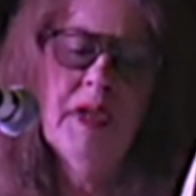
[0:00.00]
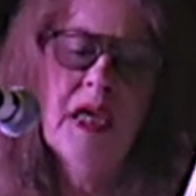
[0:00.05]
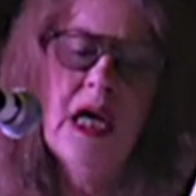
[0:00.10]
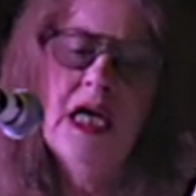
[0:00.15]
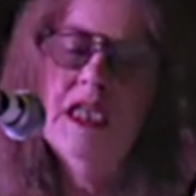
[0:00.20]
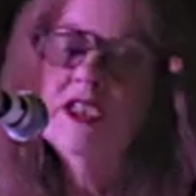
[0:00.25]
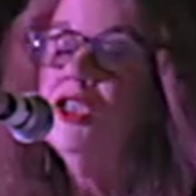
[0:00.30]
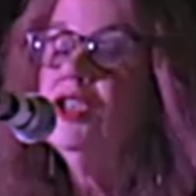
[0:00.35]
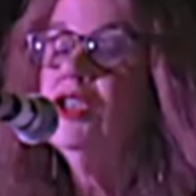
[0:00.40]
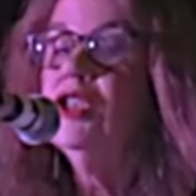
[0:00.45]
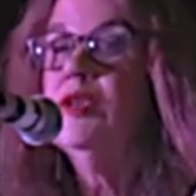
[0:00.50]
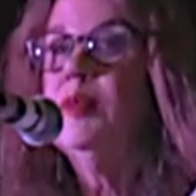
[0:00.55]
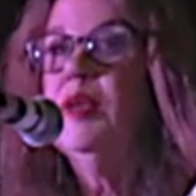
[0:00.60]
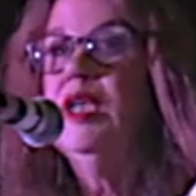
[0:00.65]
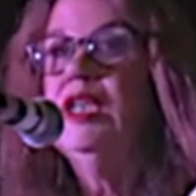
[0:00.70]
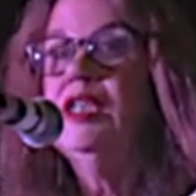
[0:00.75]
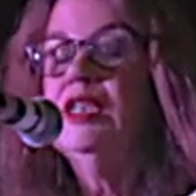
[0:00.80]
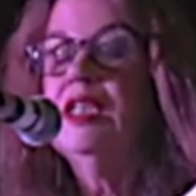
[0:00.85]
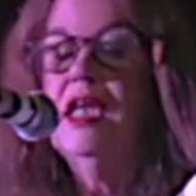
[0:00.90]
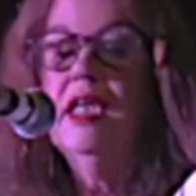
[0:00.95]
I don't
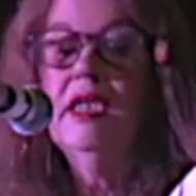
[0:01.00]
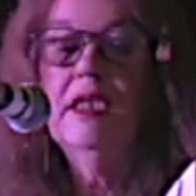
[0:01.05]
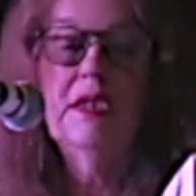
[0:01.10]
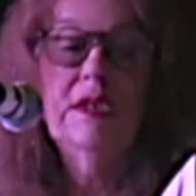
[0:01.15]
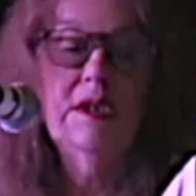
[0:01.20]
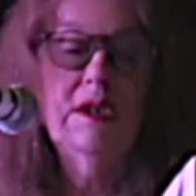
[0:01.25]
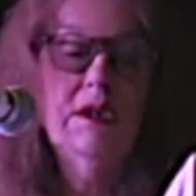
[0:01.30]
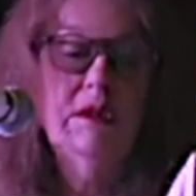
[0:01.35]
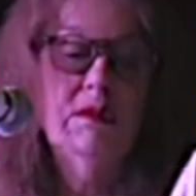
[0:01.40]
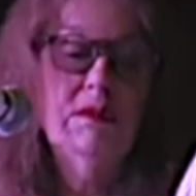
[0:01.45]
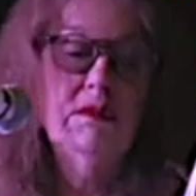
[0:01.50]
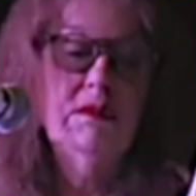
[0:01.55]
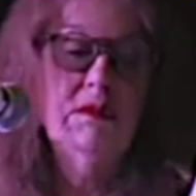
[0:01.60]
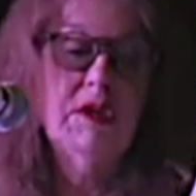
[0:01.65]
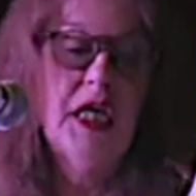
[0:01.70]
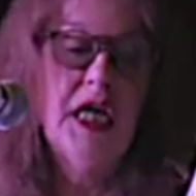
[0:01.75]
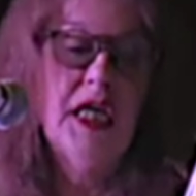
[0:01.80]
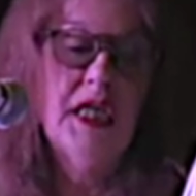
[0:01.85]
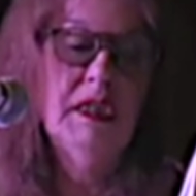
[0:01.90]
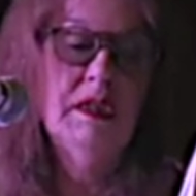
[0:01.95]
speak Italian,
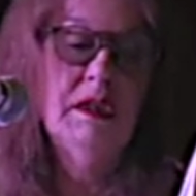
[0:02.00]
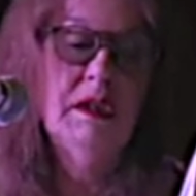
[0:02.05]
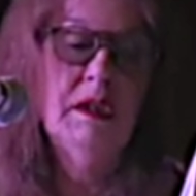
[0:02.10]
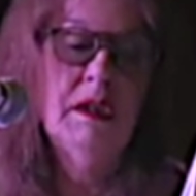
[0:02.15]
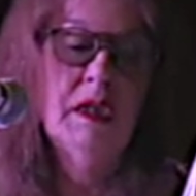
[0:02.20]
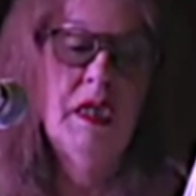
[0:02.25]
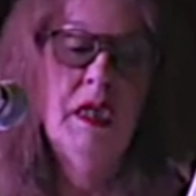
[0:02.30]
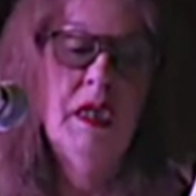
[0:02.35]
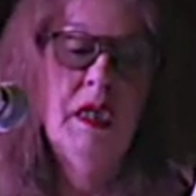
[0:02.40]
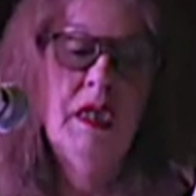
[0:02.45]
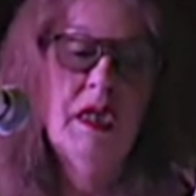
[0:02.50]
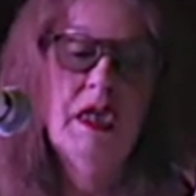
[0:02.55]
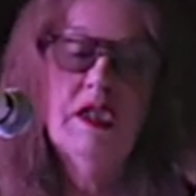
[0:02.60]
and